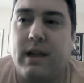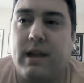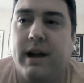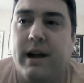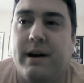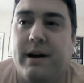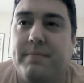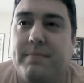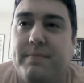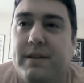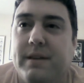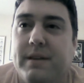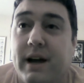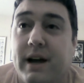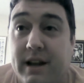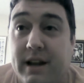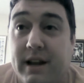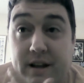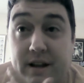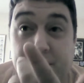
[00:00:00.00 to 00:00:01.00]
yeah,
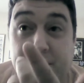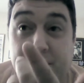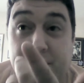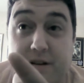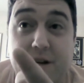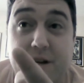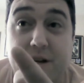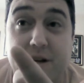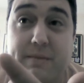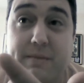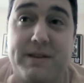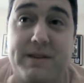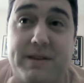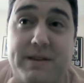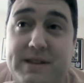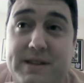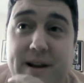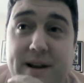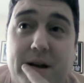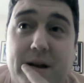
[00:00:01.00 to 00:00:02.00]
yeah. And you're talking about the
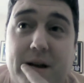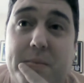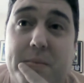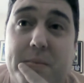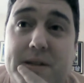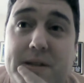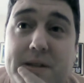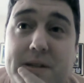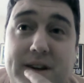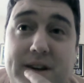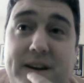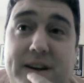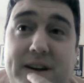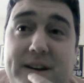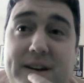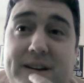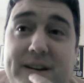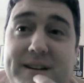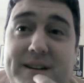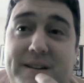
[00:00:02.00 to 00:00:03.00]
St. Albans
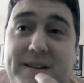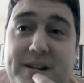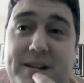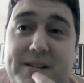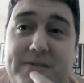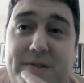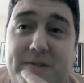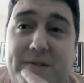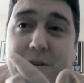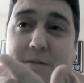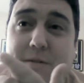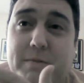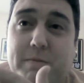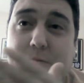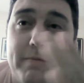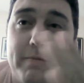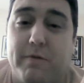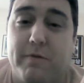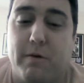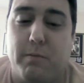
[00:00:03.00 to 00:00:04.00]
occurrence
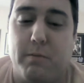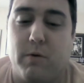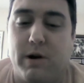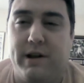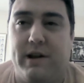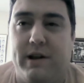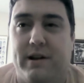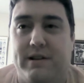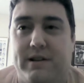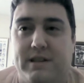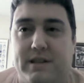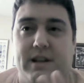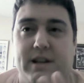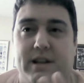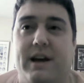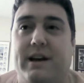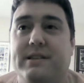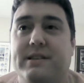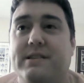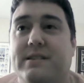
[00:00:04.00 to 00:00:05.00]
from one year to the
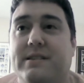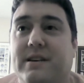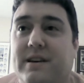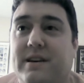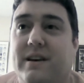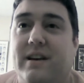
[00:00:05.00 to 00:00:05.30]
next.